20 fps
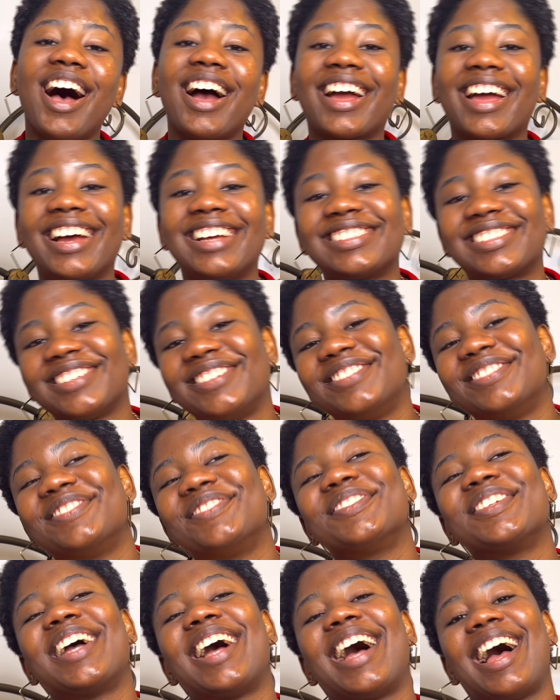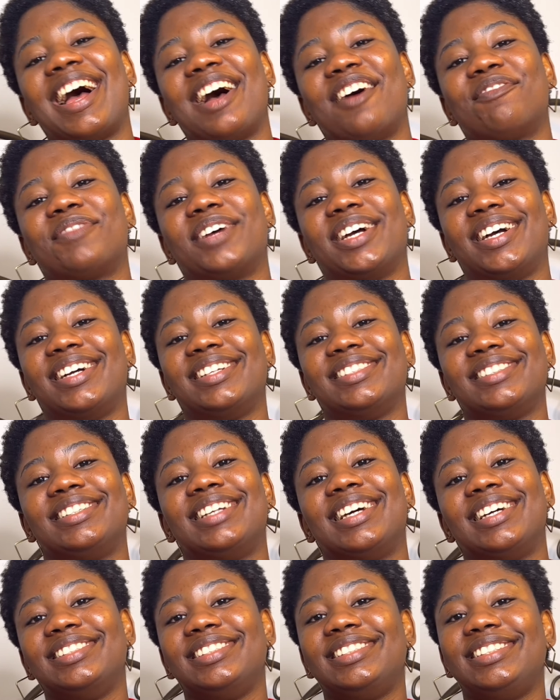Okay, so I have my handy
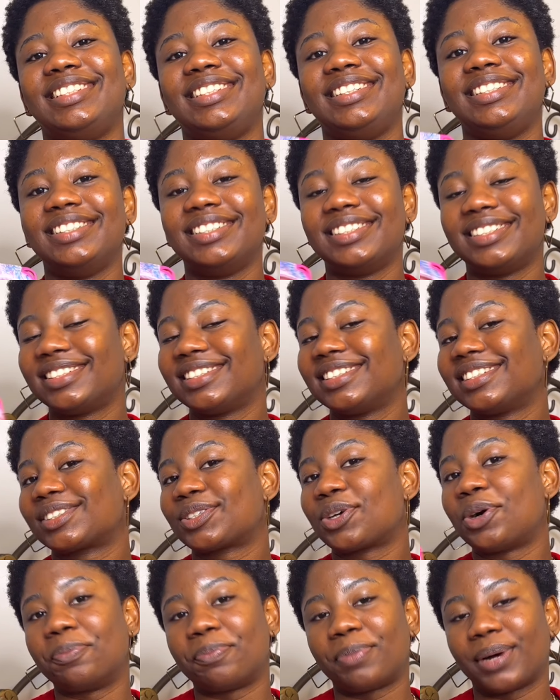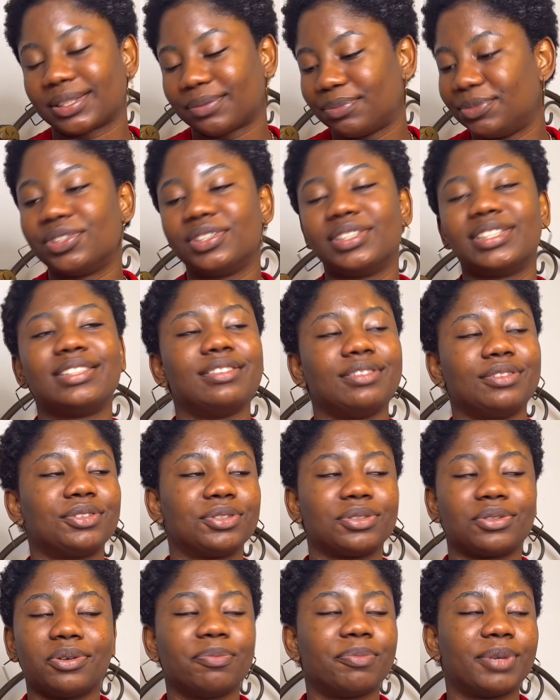dandy compact mirror this is not so
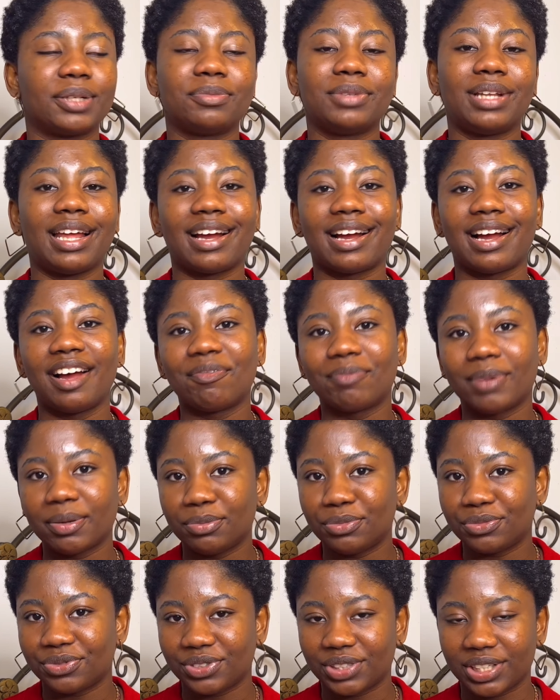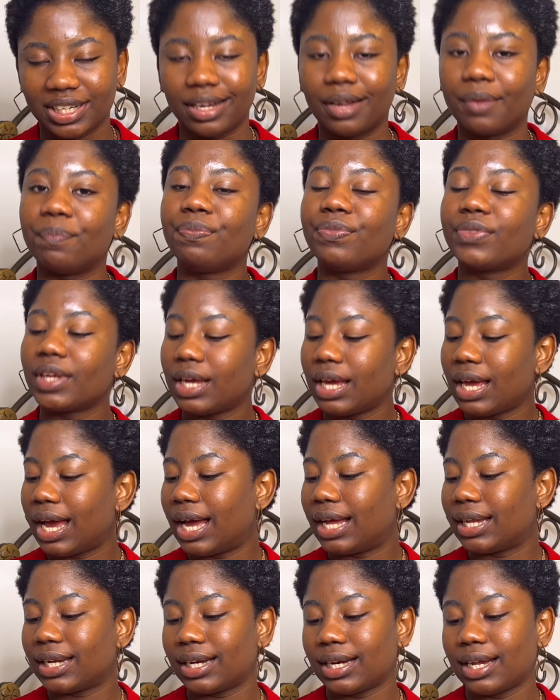compact but like i have my mirror here
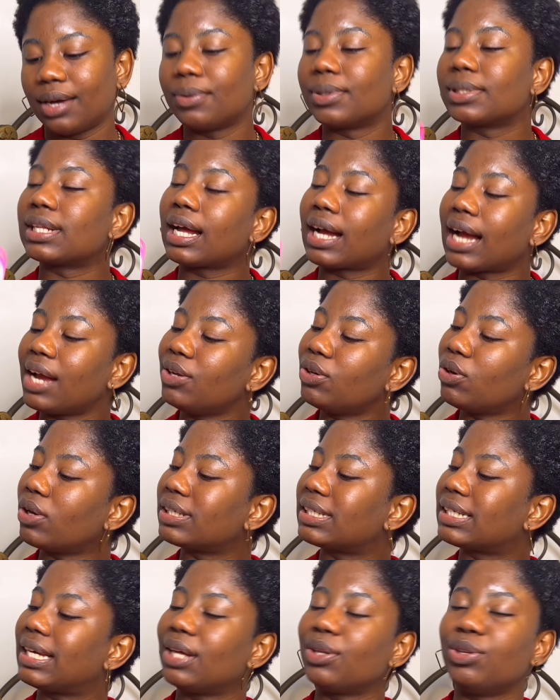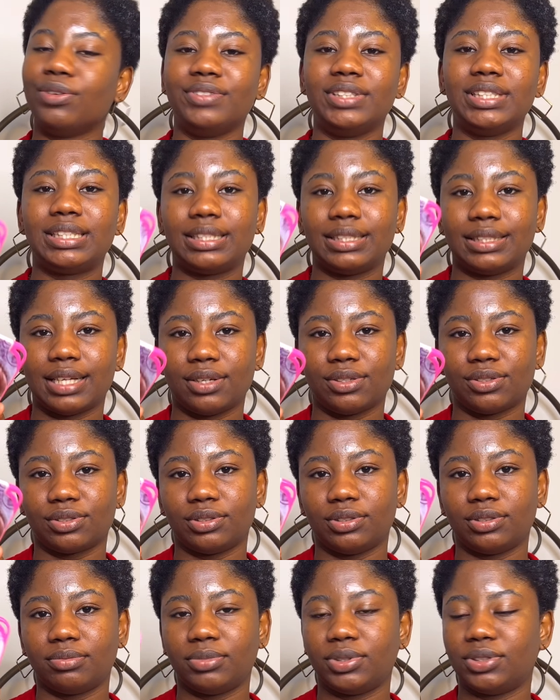and then i was like are you not scared of this thing that is on
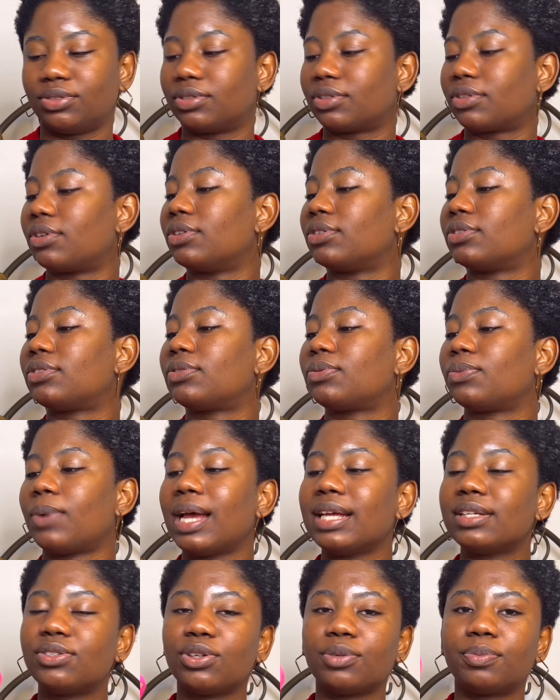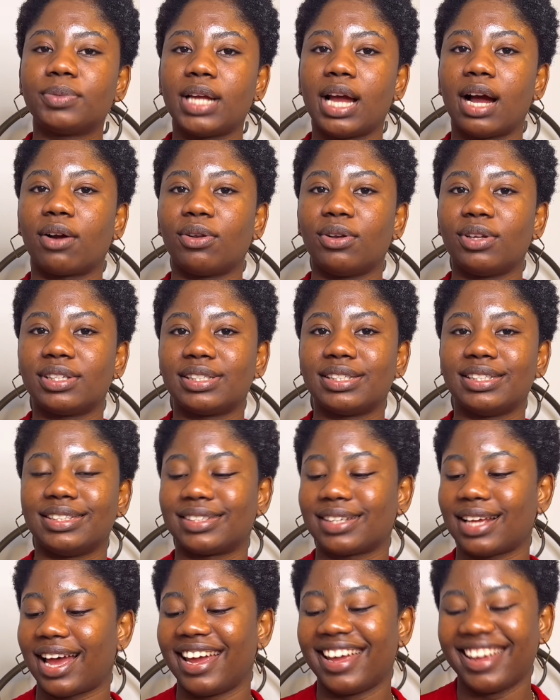your mirror because why is you opening and closing its
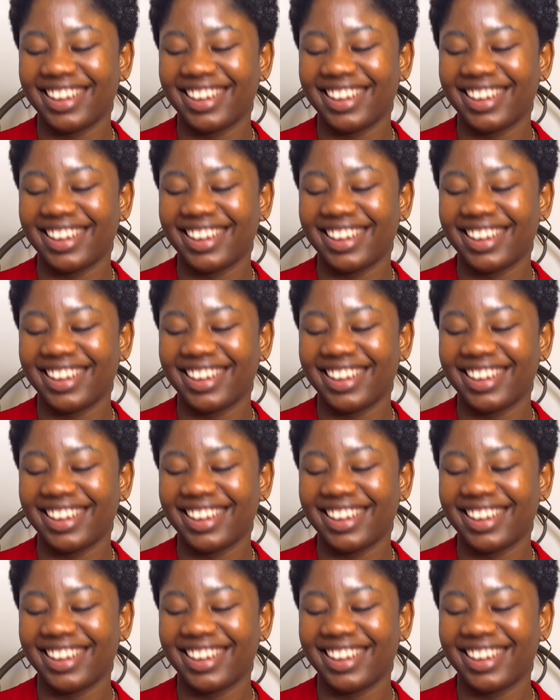eye